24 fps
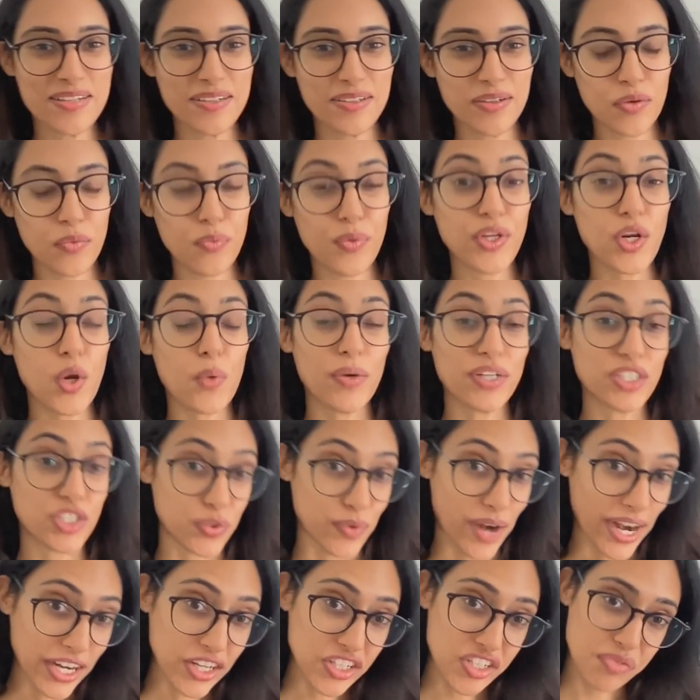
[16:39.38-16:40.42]
We know what
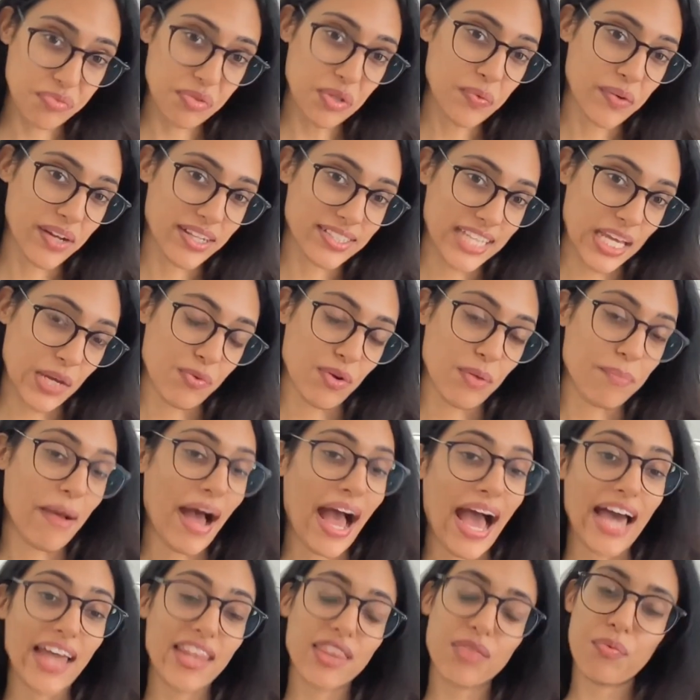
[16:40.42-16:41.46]
direction we want to take, what
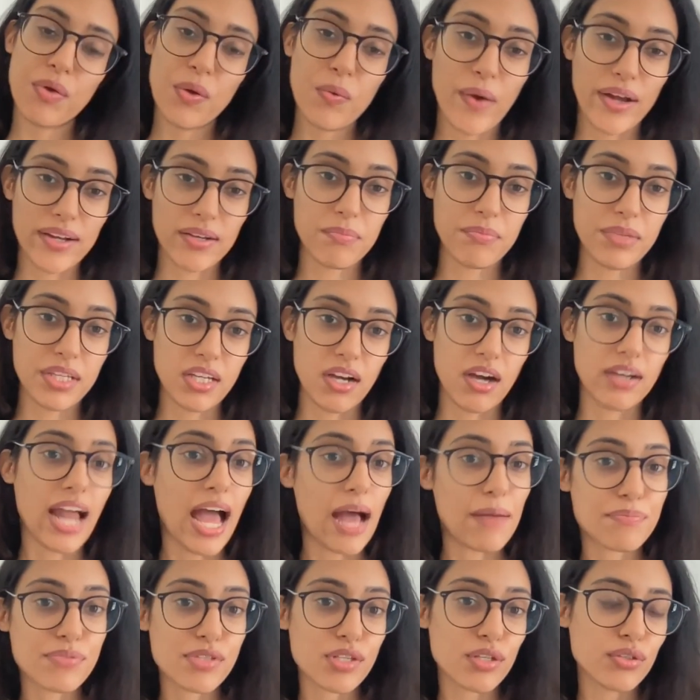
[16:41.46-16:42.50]
path we want to be on.
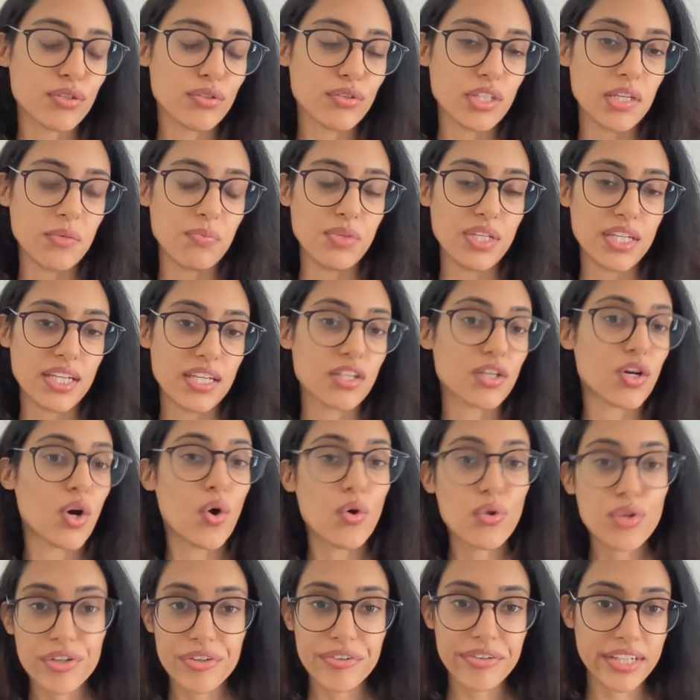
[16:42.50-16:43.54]
Absolutely. We can
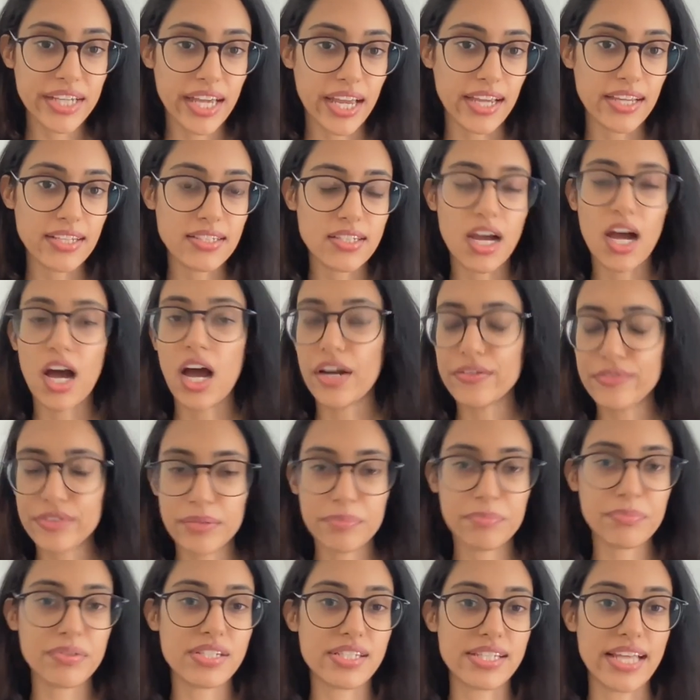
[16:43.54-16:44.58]
co-create
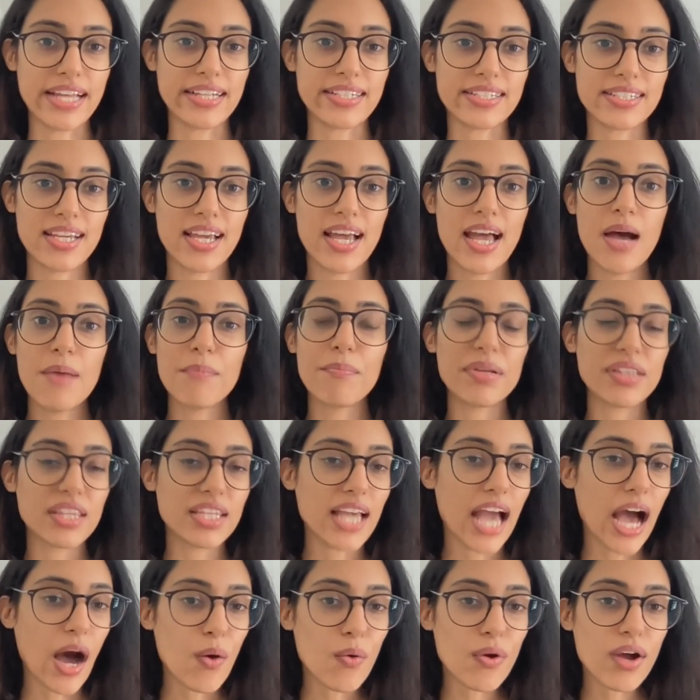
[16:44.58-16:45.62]
100%. But the
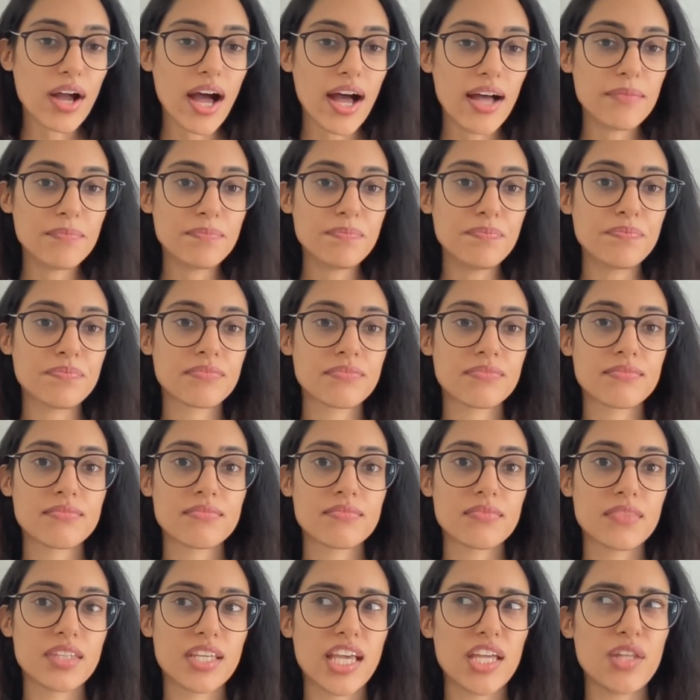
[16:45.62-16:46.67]
outcome,
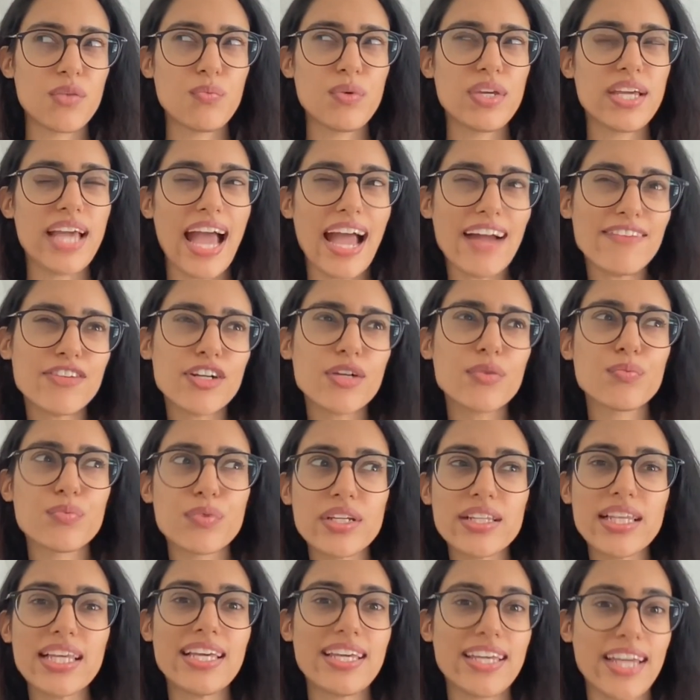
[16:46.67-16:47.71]
can we ever
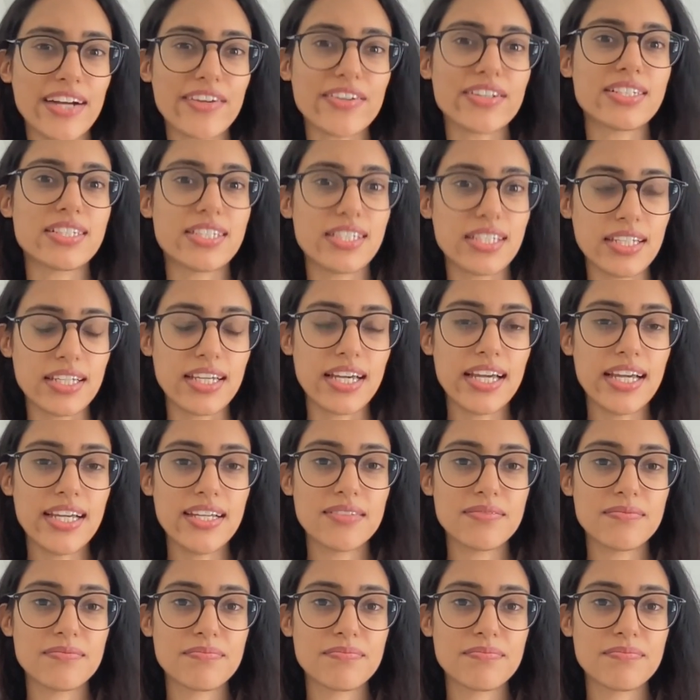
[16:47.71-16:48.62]
really guarantee it?